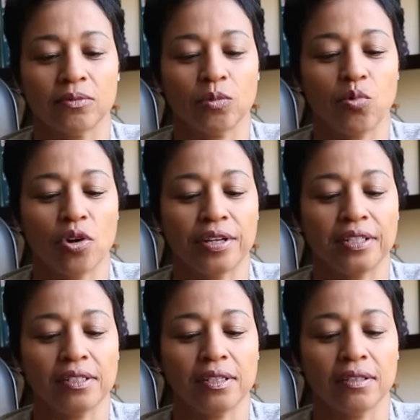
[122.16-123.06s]

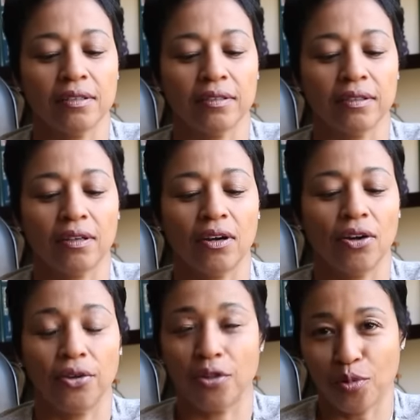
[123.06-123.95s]
wanted
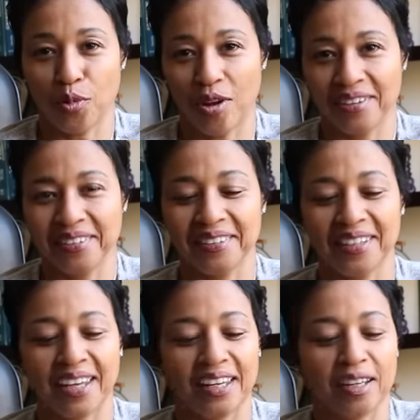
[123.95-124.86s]
another one,
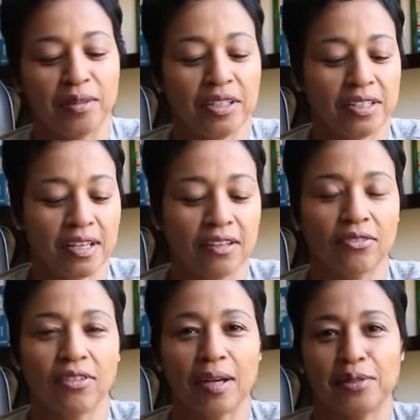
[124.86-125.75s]
and because I
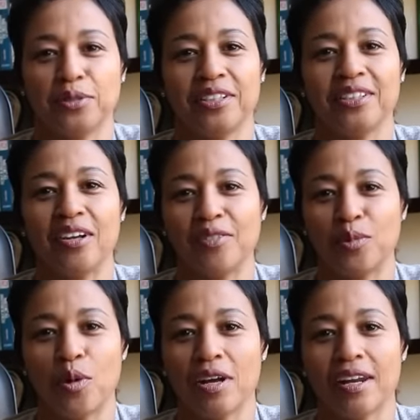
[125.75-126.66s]
absolutely love
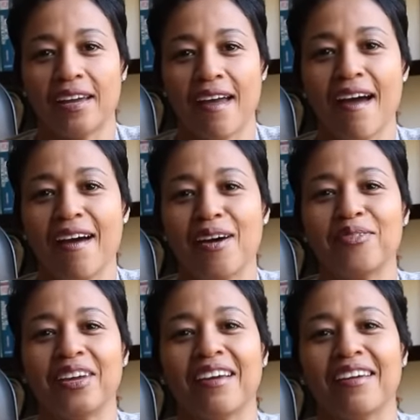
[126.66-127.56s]
the one I
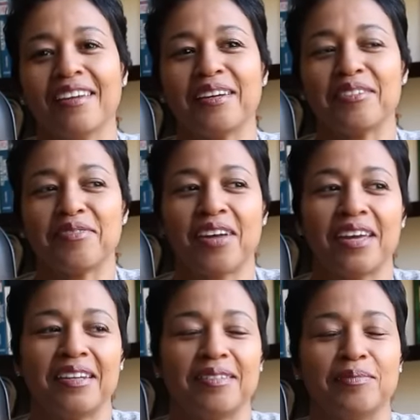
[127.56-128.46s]
have, and I've
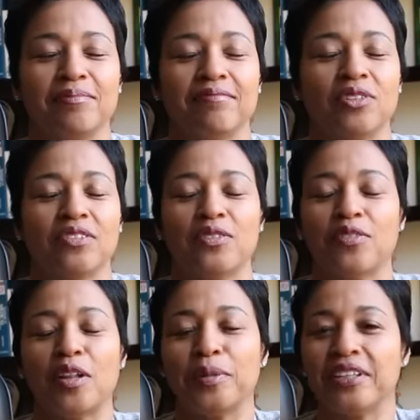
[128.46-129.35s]
had it, if you
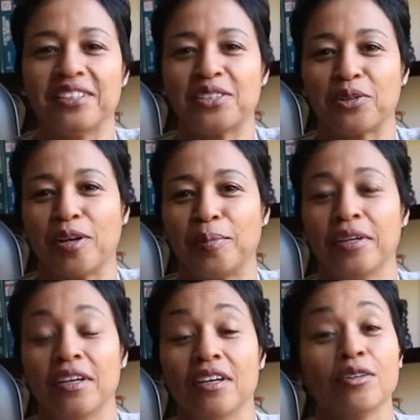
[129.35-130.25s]
follow me on Instagram,
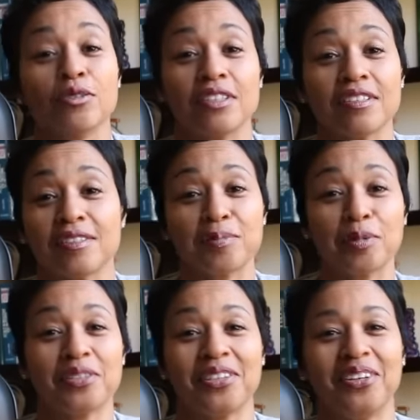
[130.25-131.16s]
you see it's
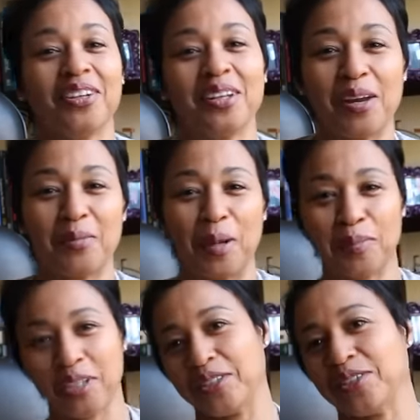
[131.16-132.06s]
posted on a lot of my
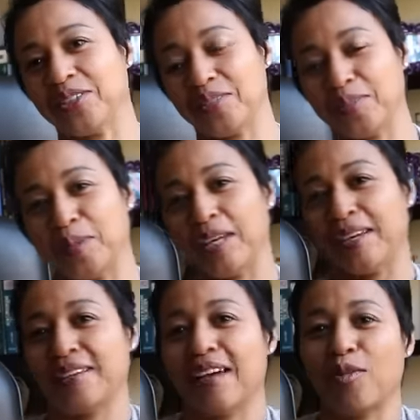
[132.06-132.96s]
pictures for
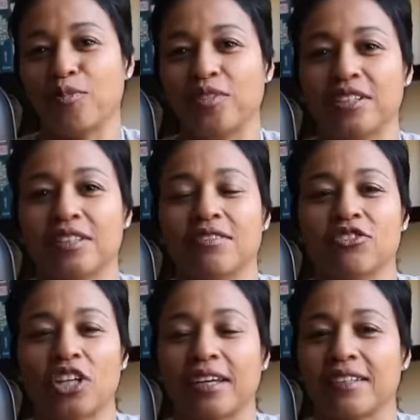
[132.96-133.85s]
my outfits
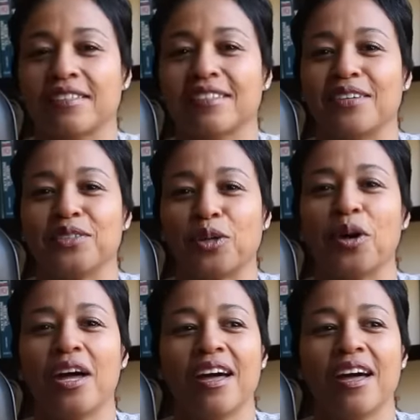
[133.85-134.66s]
and jackets and stuff. So